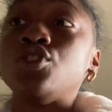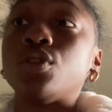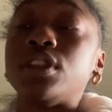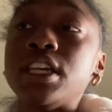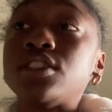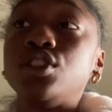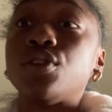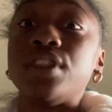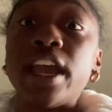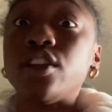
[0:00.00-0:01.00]
your this, your
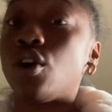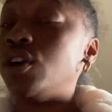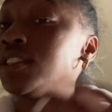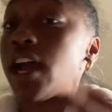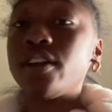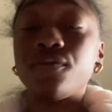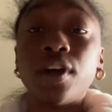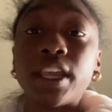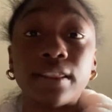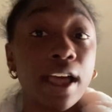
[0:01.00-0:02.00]
that, your entire
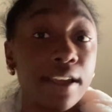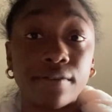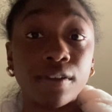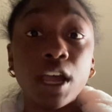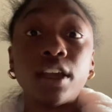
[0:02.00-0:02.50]
fucking life.